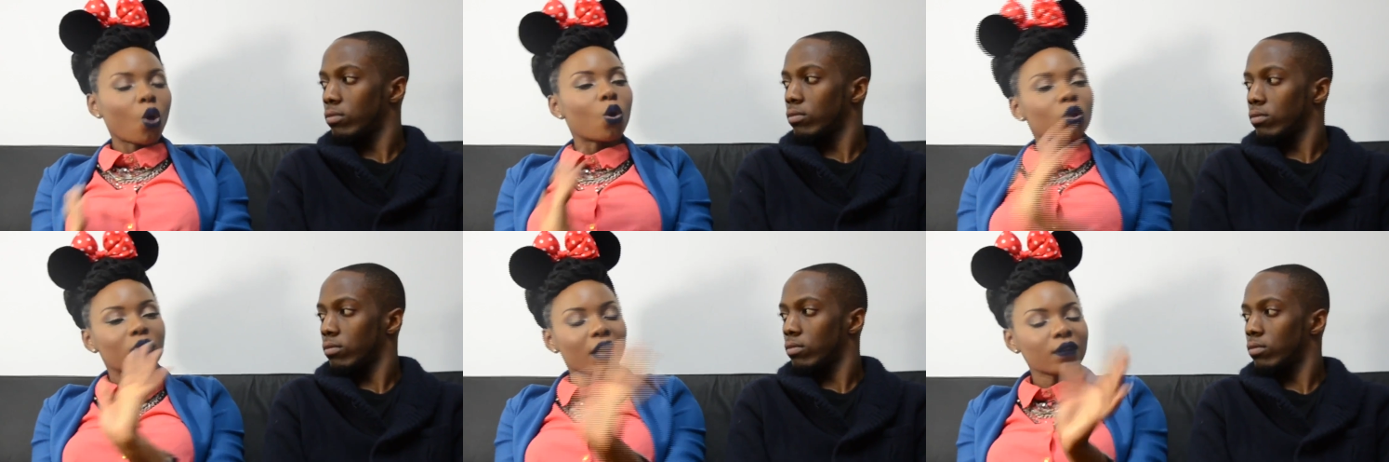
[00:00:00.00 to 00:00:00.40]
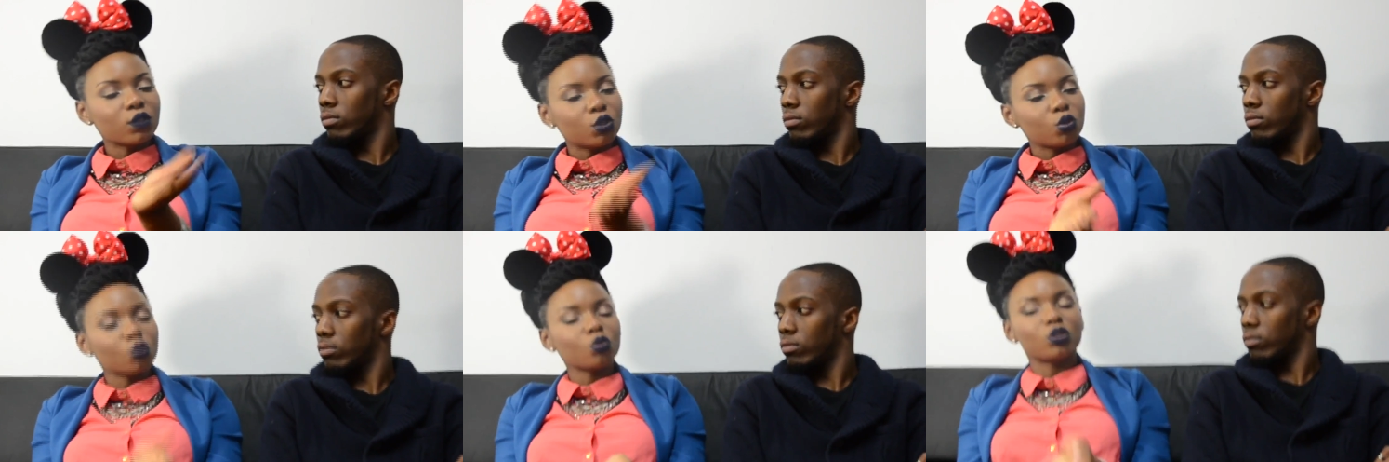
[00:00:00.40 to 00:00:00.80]
Speaker 1: All you have
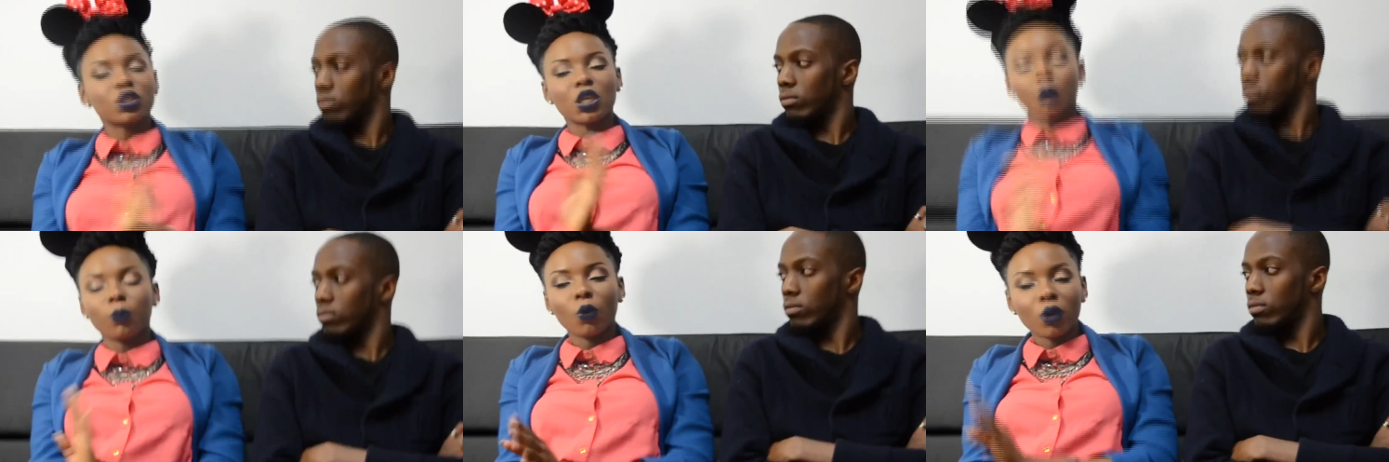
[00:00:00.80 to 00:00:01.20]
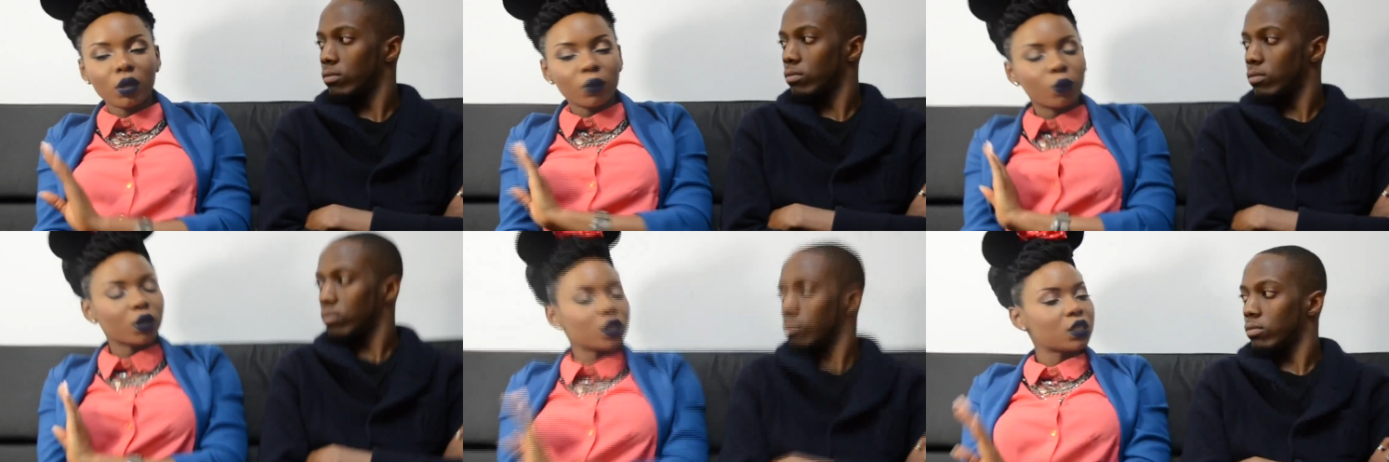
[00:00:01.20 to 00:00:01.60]
to do is keep
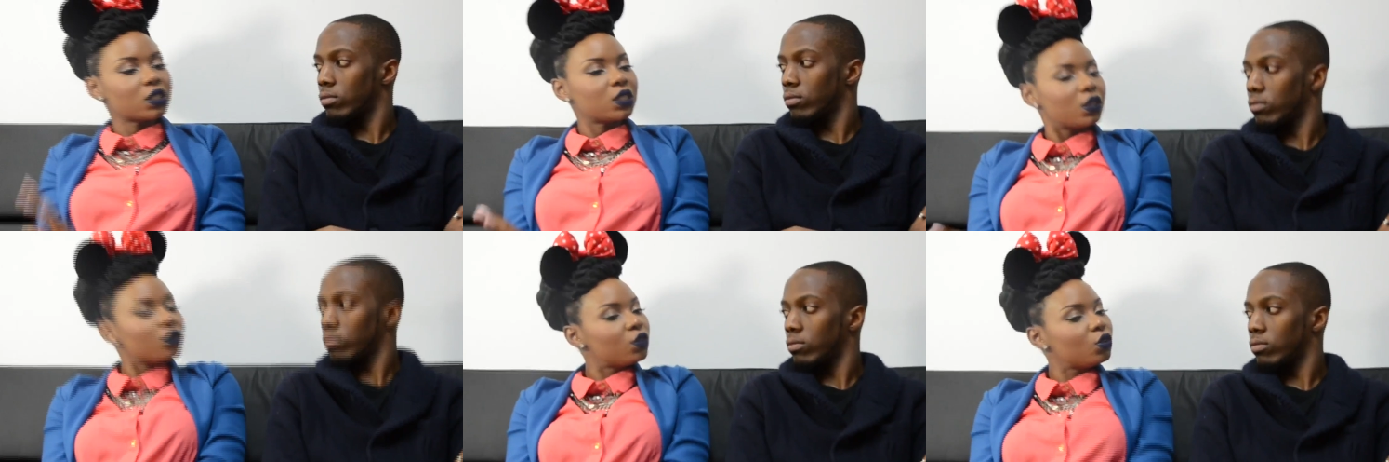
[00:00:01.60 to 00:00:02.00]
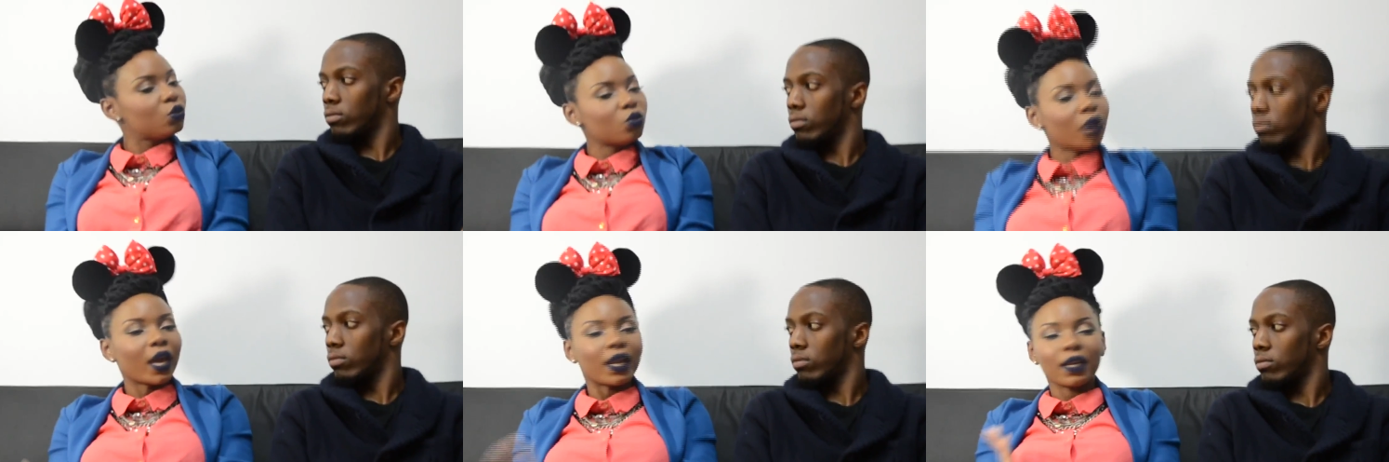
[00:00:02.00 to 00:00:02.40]
walking what He has given
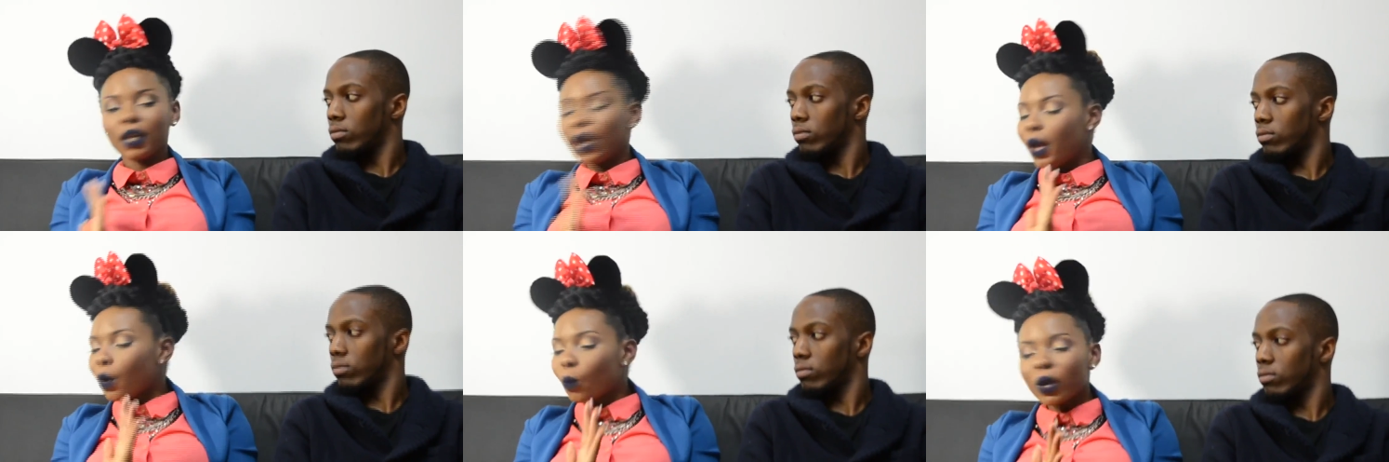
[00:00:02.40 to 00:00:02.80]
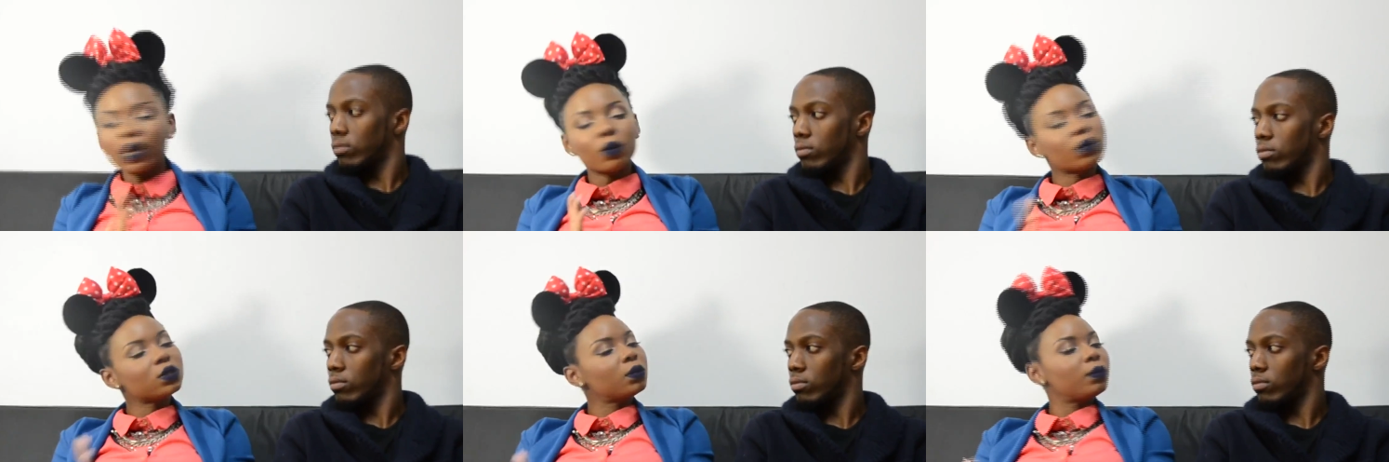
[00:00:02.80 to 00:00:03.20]
you, and when
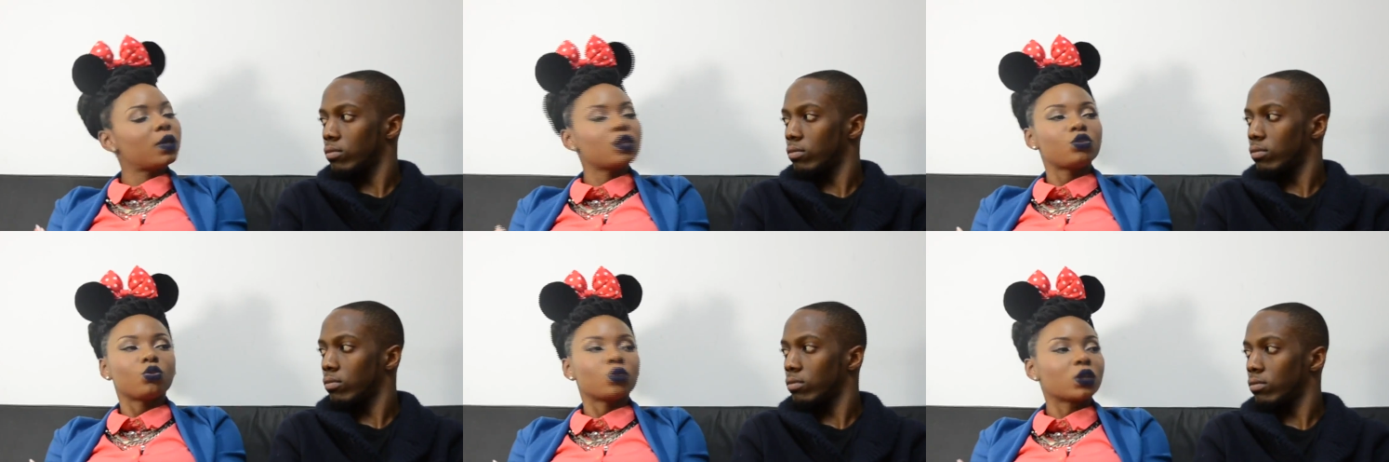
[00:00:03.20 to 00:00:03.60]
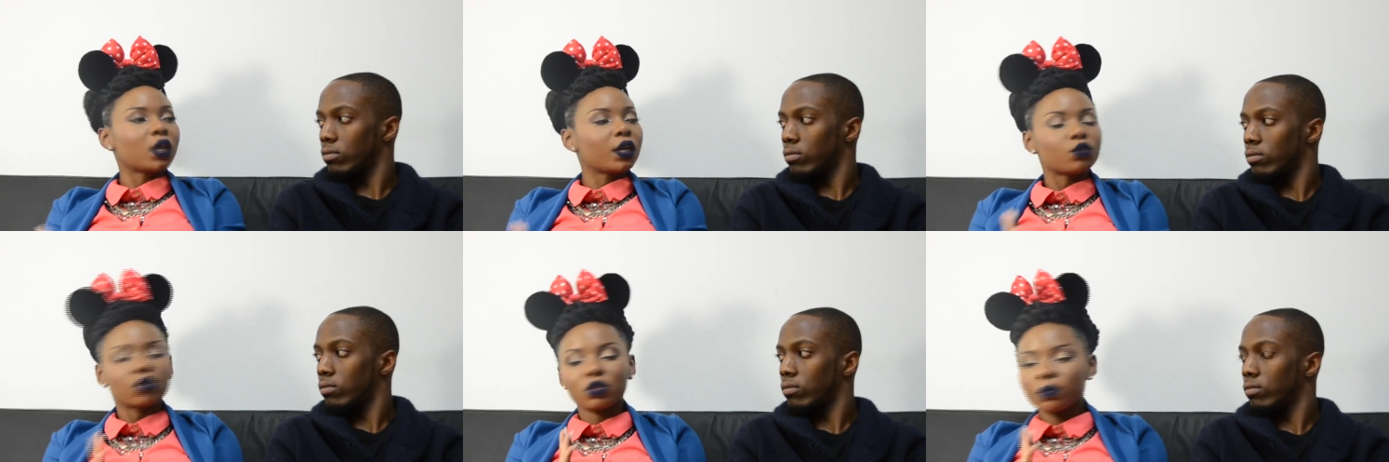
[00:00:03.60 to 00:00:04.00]
He wants to bless you
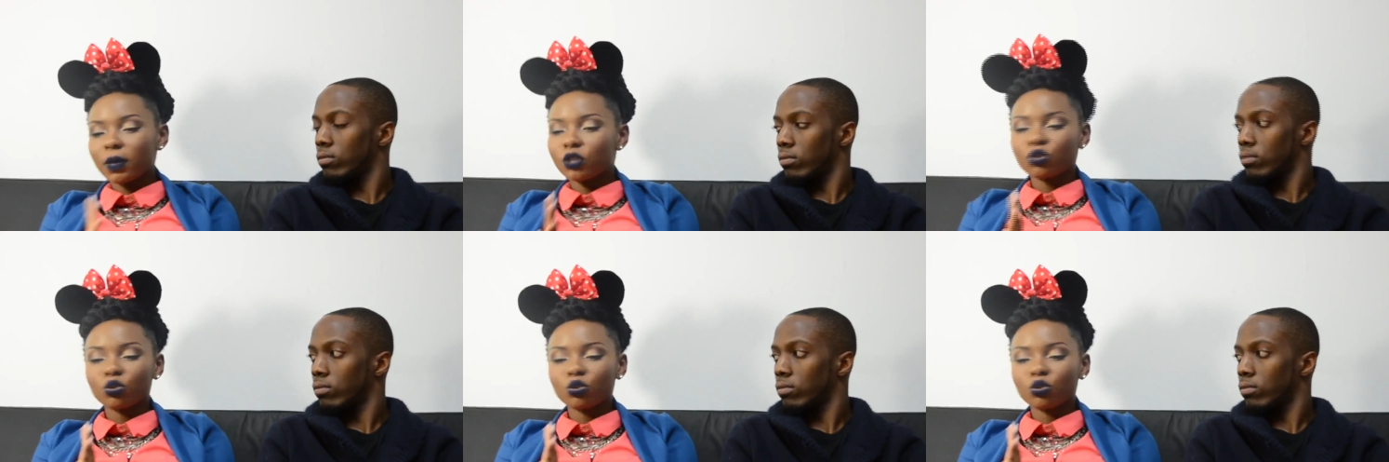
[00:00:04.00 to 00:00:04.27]
again, just make